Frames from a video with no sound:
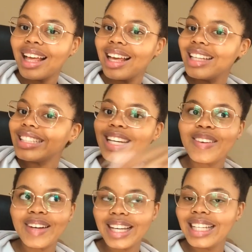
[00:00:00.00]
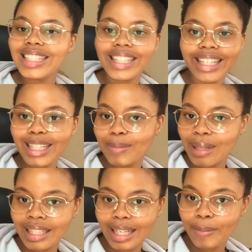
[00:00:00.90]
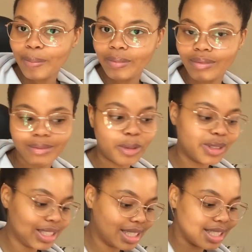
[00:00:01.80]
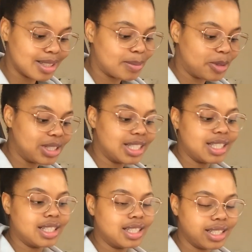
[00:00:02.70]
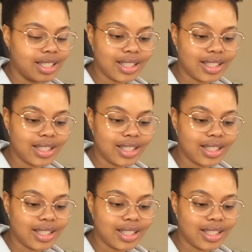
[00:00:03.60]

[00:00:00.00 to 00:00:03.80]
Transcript: it's a regular Monday morning. Is it morning?